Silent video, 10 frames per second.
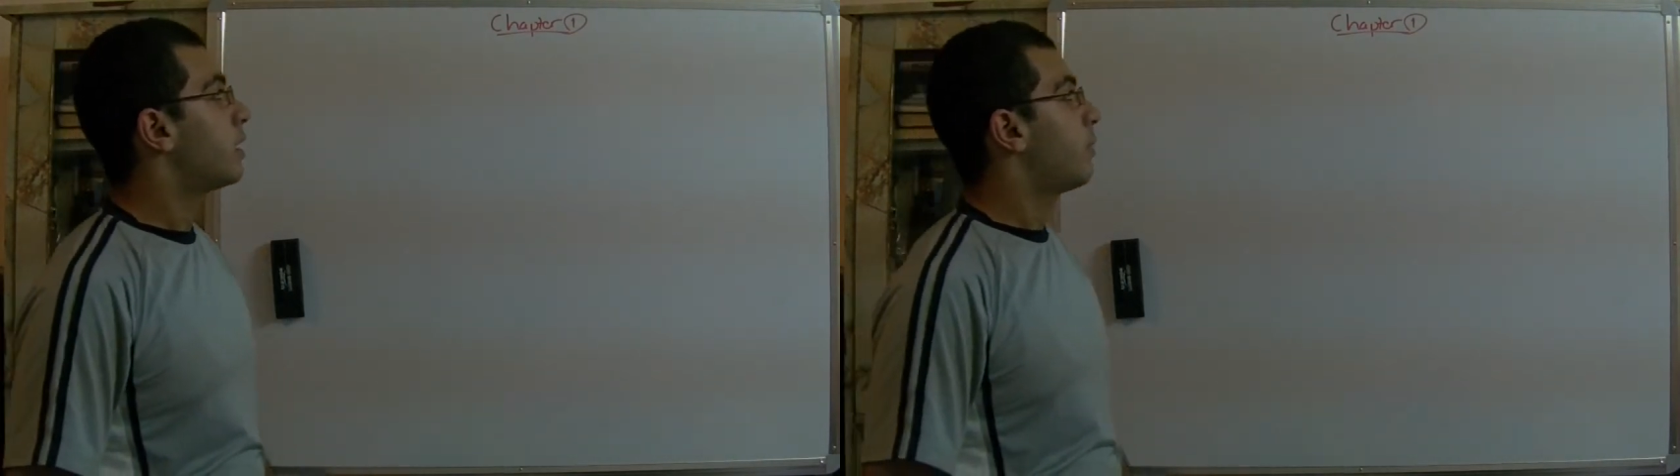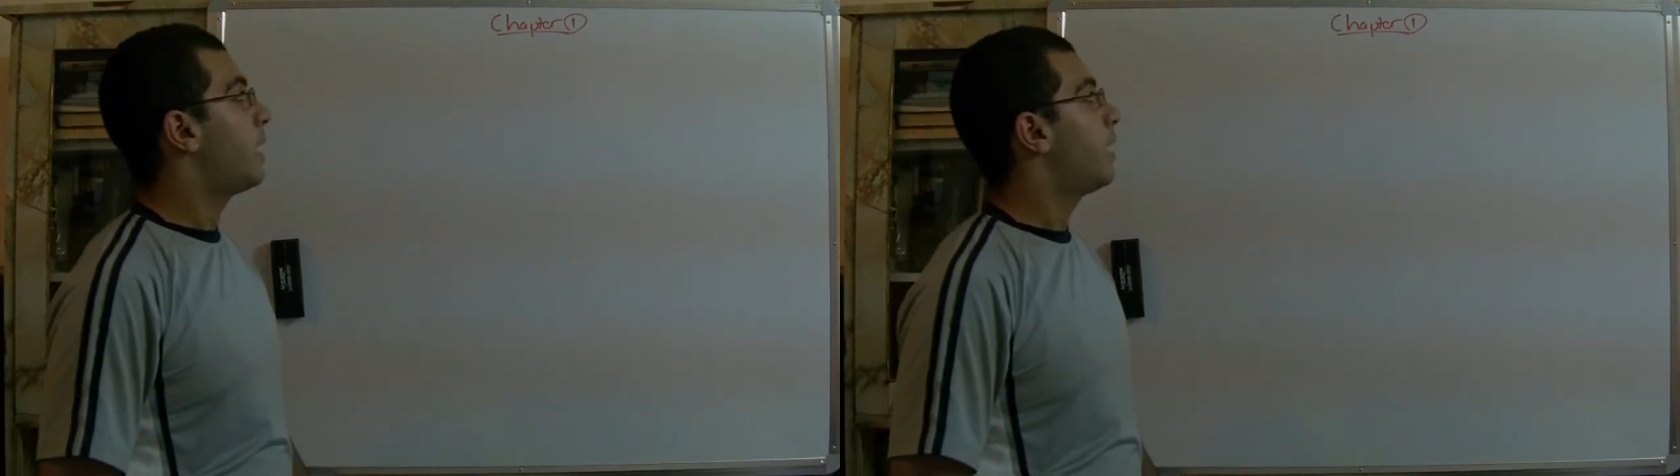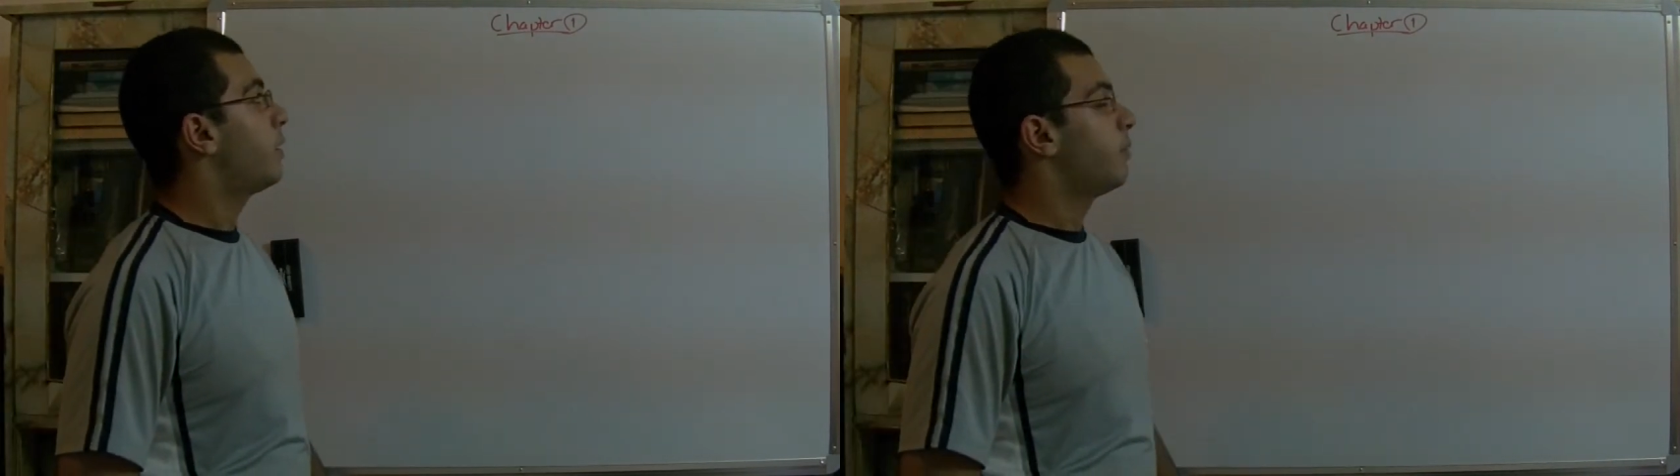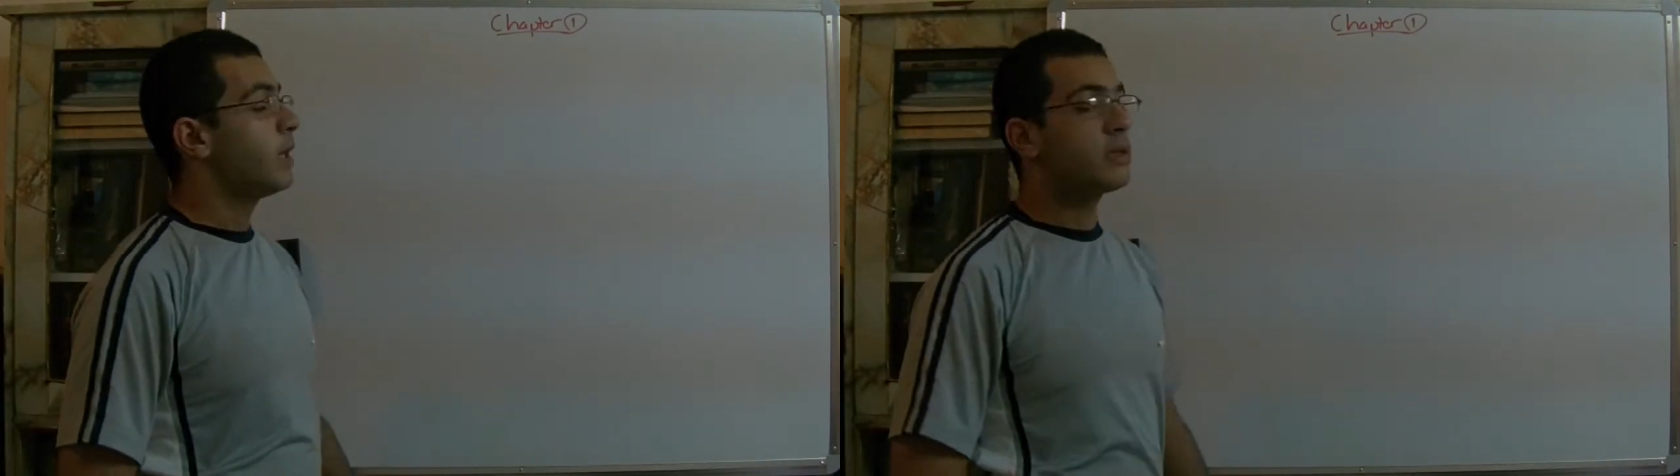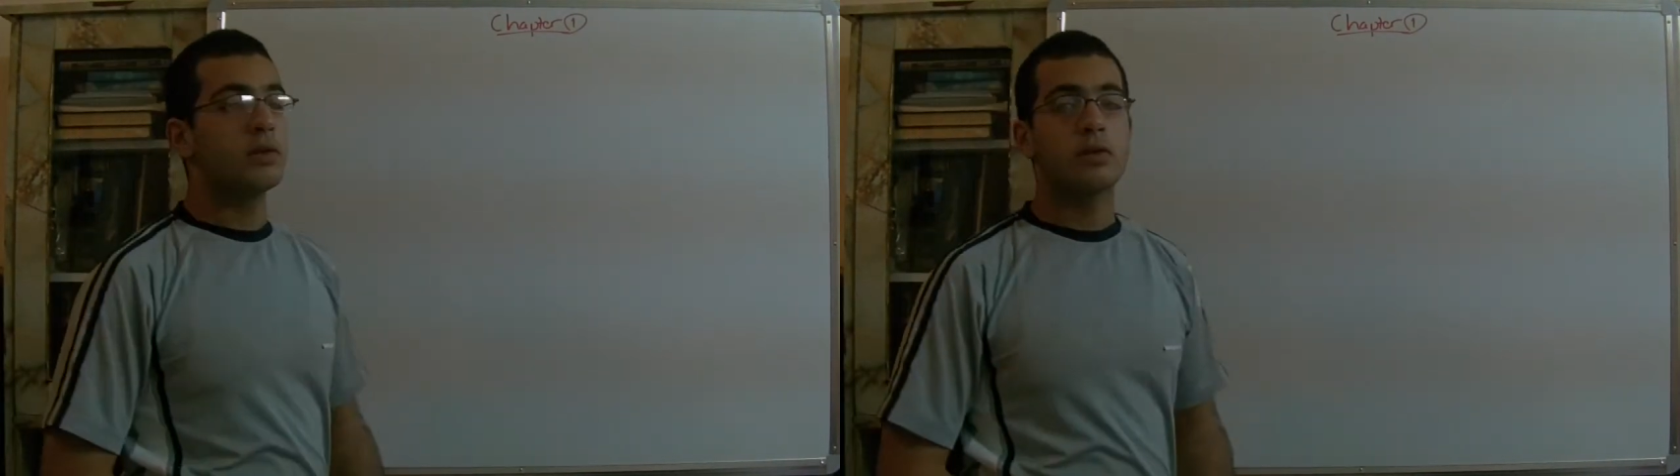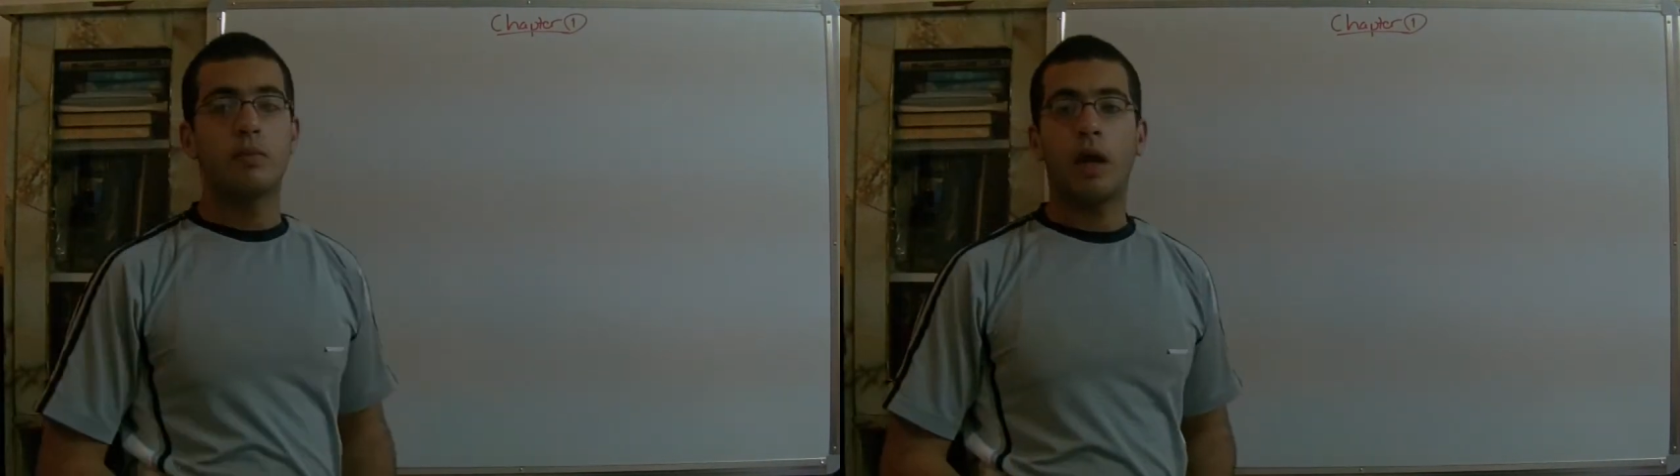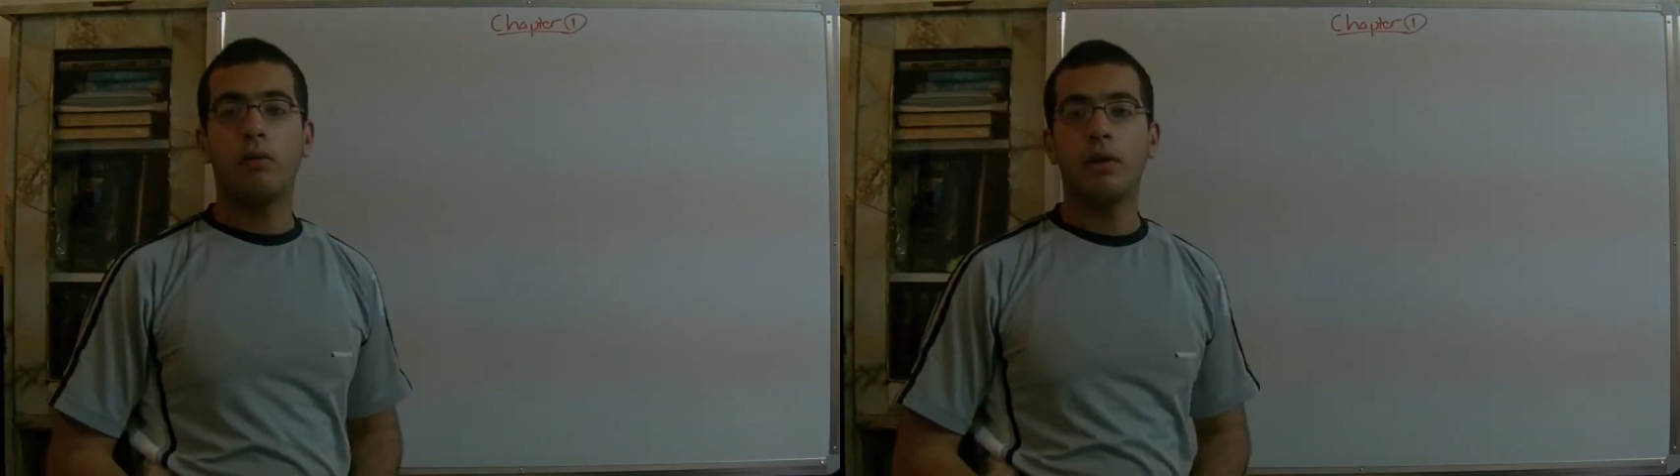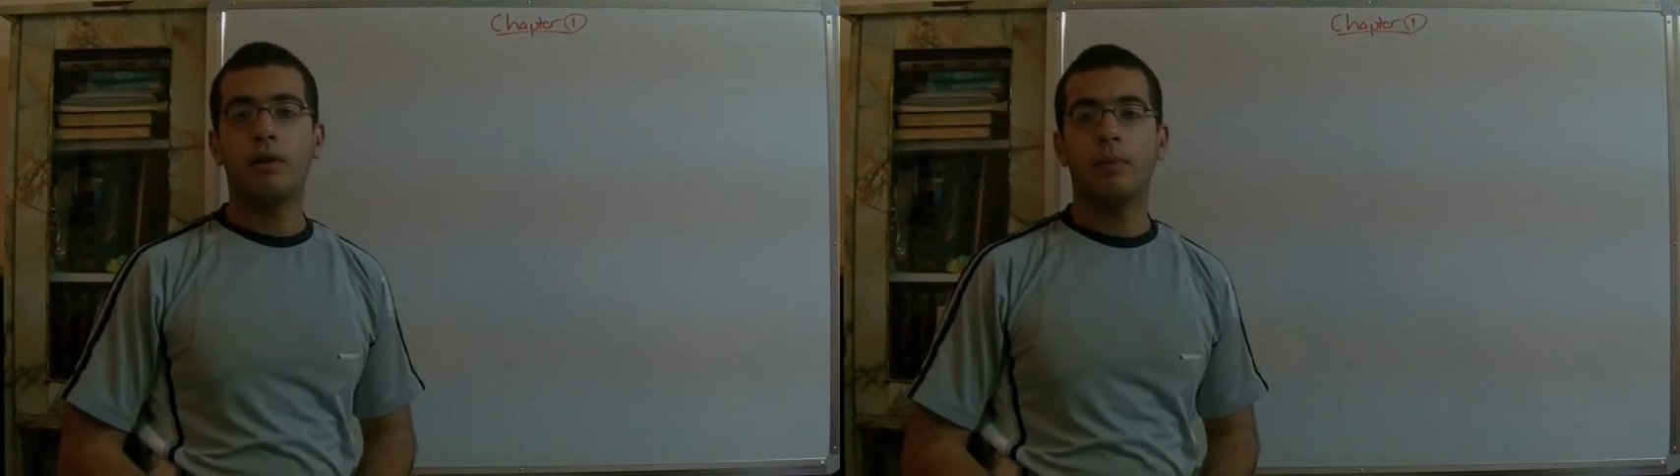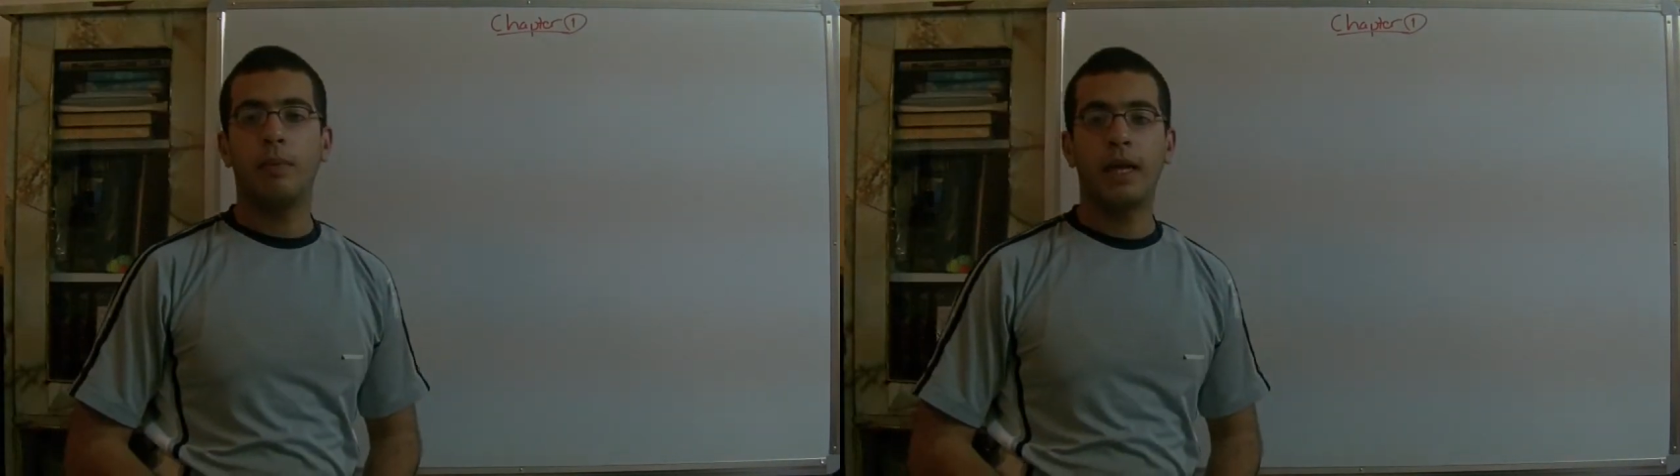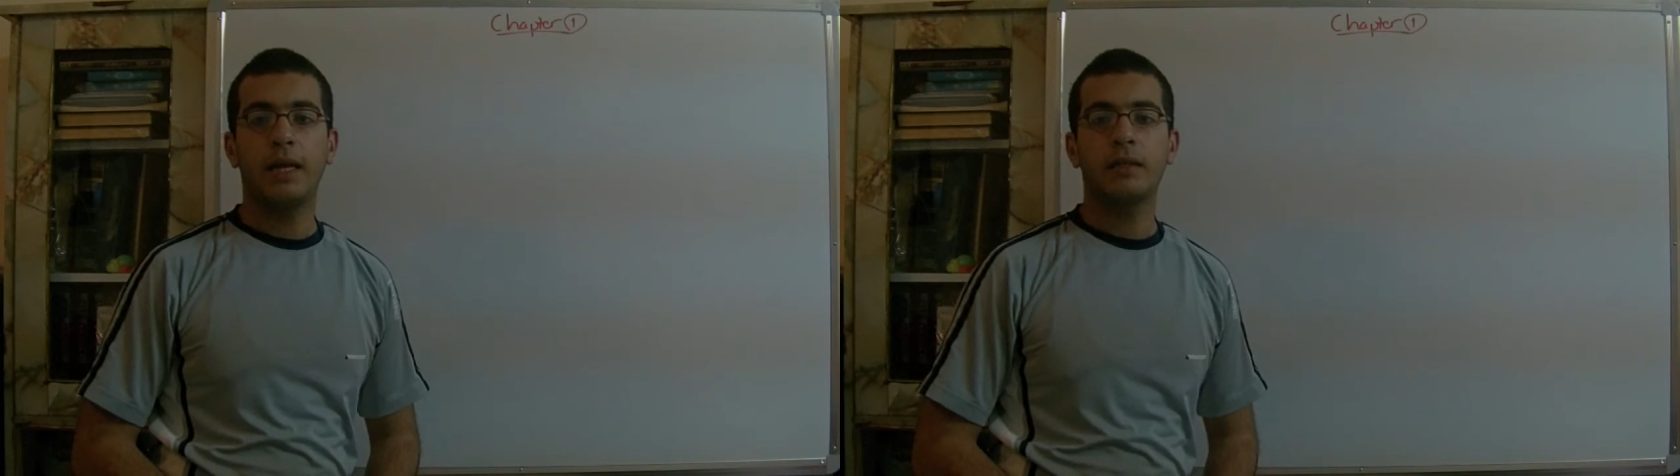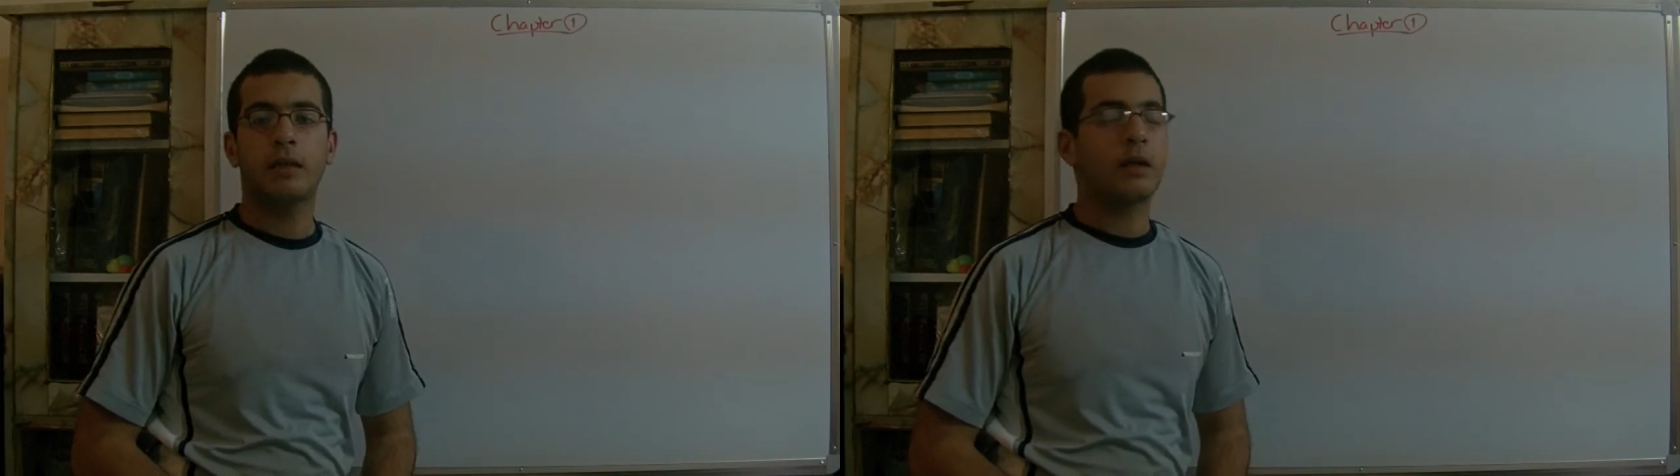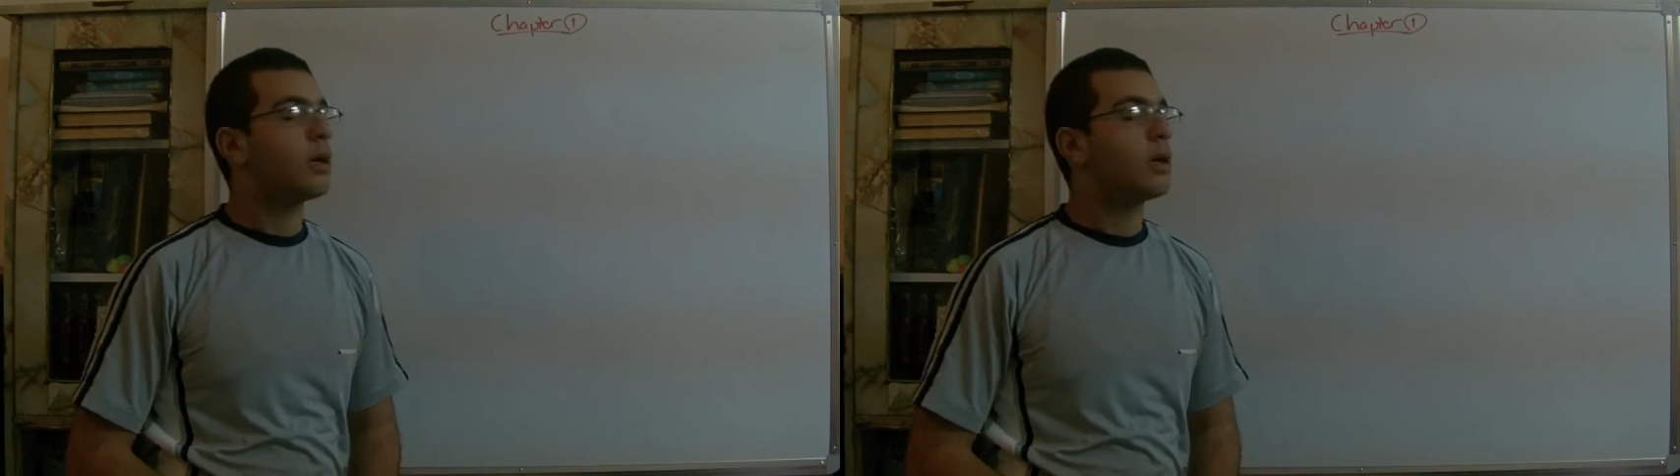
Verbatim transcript: talk about the methods by which the plant